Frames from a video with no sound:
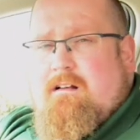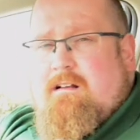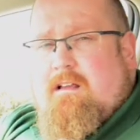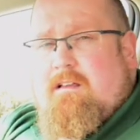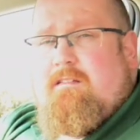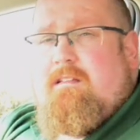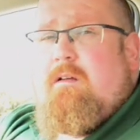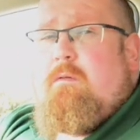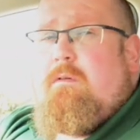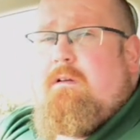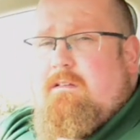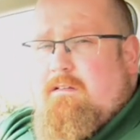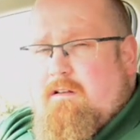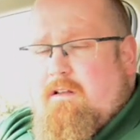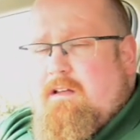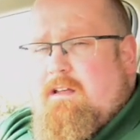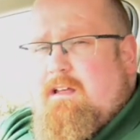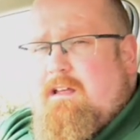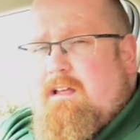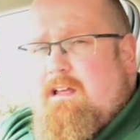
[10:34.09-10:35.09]
Let's see what it's
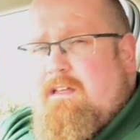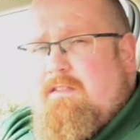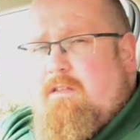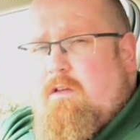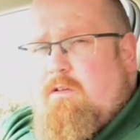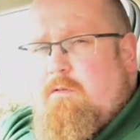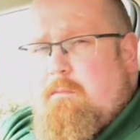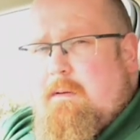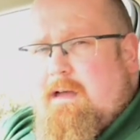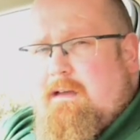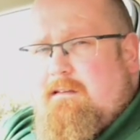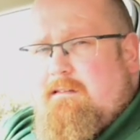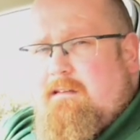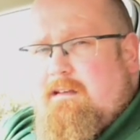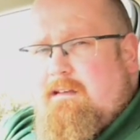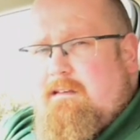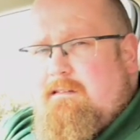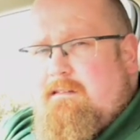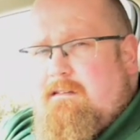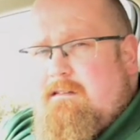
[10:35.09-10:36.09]
like in those back
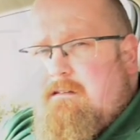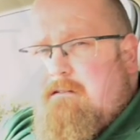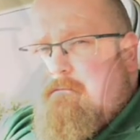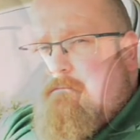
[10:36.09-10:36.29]
seats.